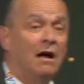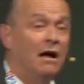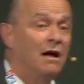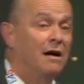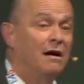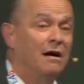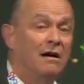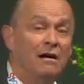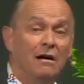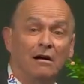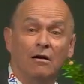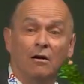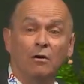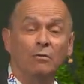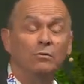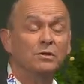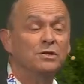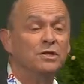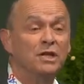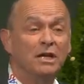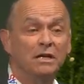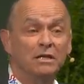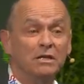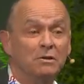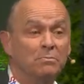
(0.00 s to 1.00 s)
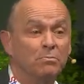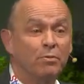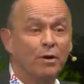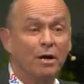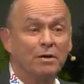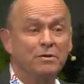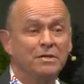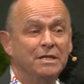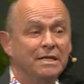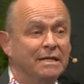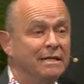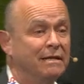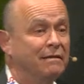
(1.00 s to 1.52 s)
uh, alternate
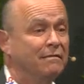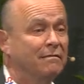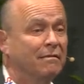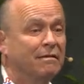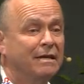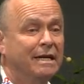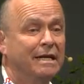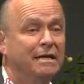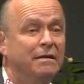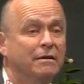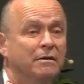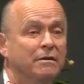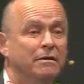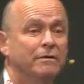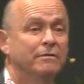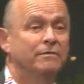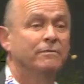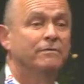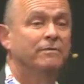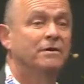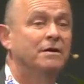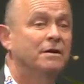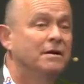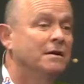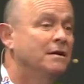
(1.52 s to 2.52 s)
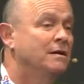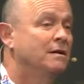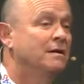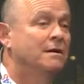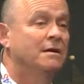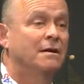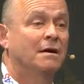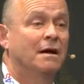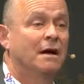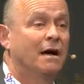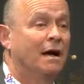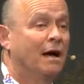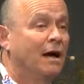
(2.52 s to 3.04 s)
protein, think of
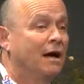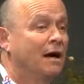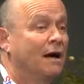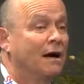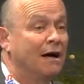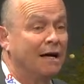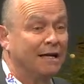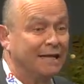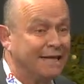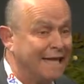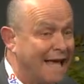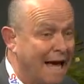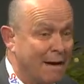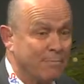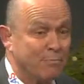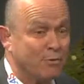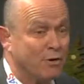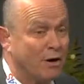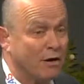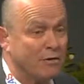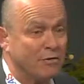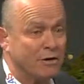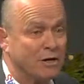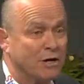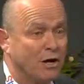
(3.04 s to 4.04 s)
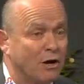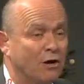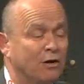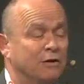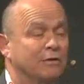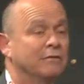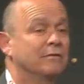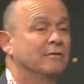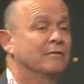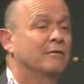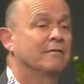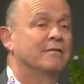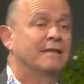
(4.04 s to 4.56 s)
uh, lab-grown
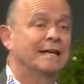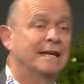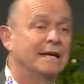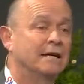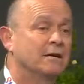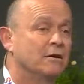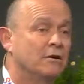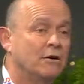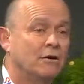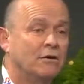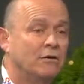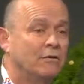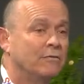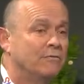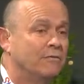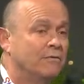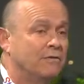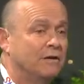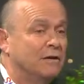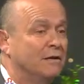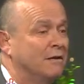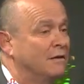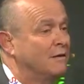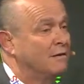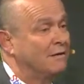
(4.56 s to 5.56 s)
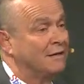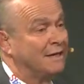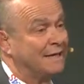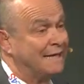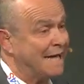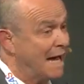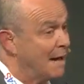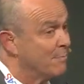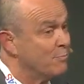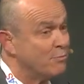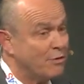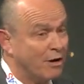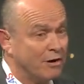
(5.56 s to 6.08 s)
cotton, think of
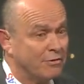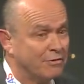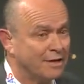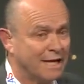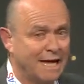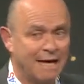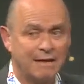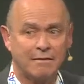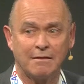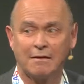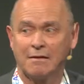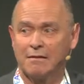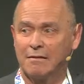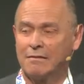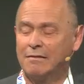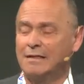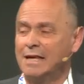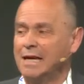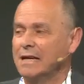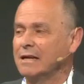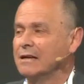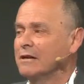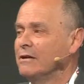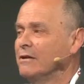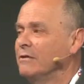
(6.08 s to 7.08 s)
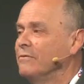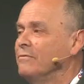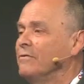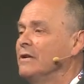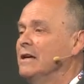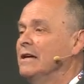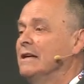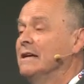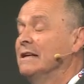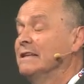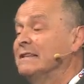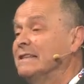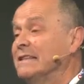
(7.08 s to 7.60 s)
lab-grown leather, think of
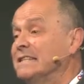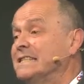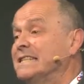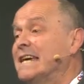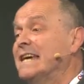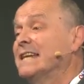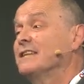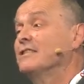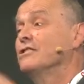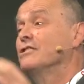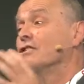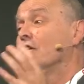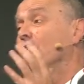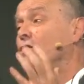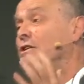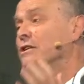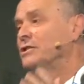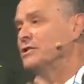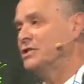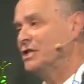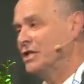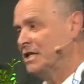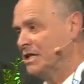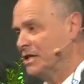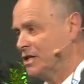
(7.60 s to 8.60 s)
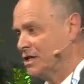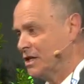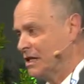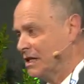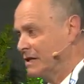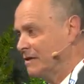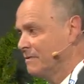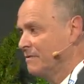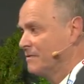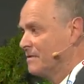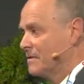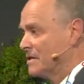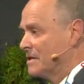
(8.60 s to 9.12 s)
the technology
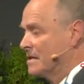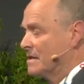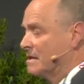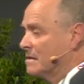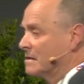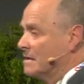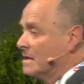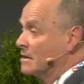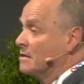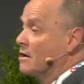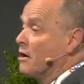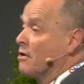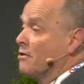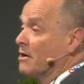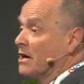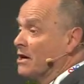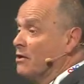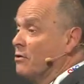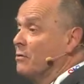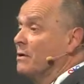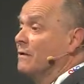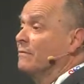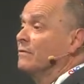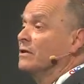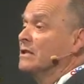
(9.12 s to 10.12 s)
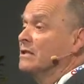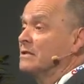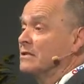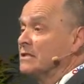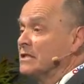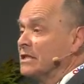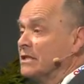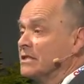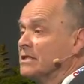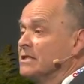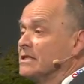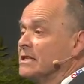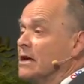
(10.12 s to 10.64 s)
shifts that are equivalent
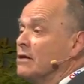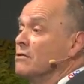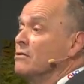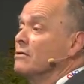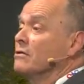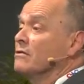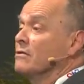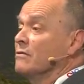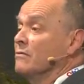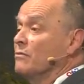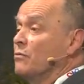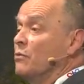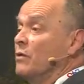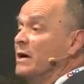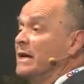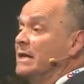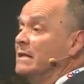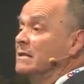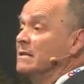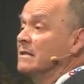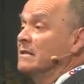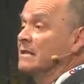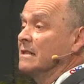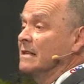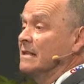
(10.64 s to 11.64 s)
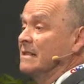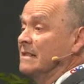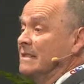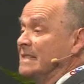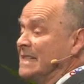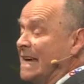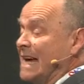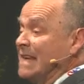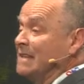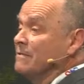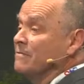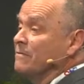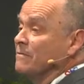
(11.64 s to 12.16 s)
to solar and wind
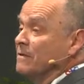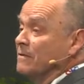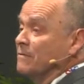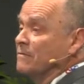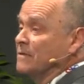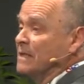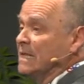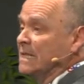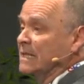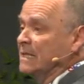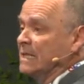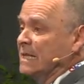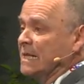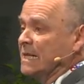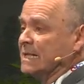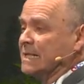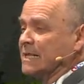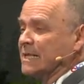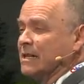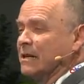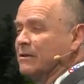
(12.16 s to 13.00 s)
10, 15 years